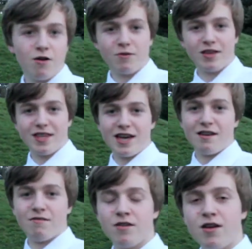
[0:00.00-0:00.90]
We can
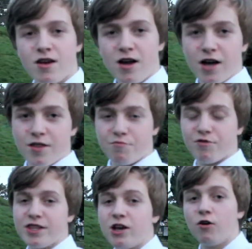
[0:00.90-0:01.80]
then either
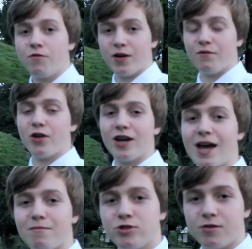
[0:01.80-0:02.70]
print that off or leave it on a
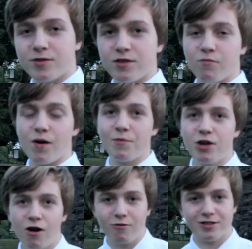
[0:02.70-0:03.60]
laptop, so that when we
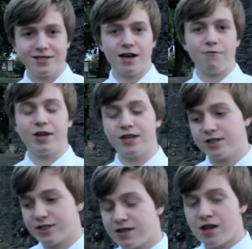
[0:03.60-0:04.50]
are on set we can
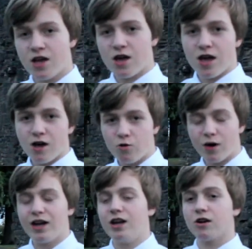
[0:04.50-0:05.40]
just
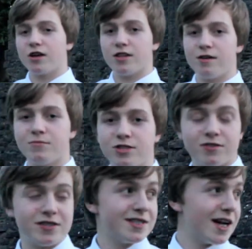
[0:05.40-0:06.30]
quickly look at them, so
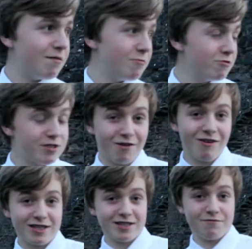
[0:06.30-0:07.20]
that Sam, who's
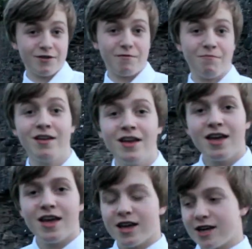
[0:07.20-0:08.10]
directing the film,
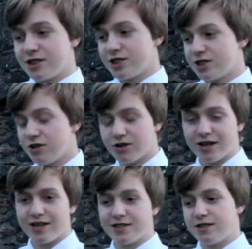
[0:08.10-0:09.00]
can just look at
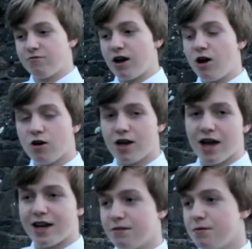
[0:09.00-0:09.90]
it and see, right, okay,
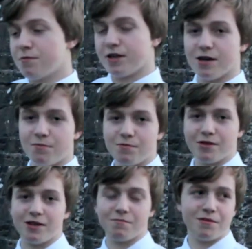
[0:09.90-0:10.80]
I need people here, people
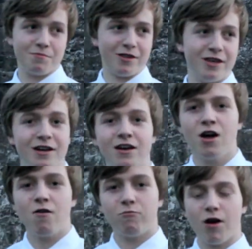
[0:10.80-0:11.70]
here, people here,
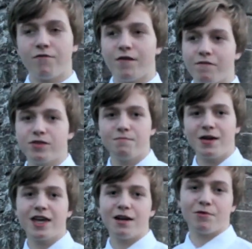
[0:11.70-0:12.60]
rather than having to
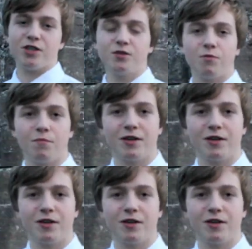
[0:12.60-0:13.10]
make it up on the spot,